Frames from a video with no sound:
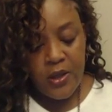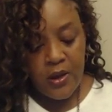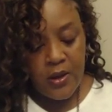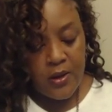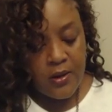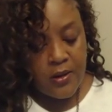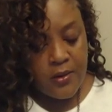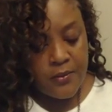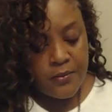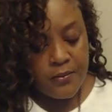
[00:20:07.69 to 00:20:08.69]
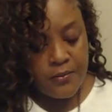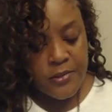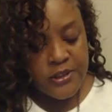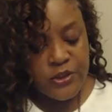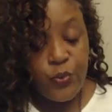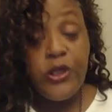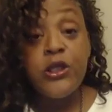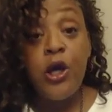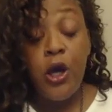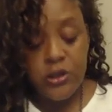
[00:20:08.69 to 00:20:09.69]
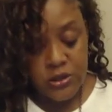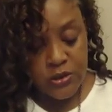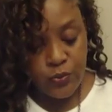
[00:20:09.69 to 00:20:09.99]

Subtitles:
It says we launched,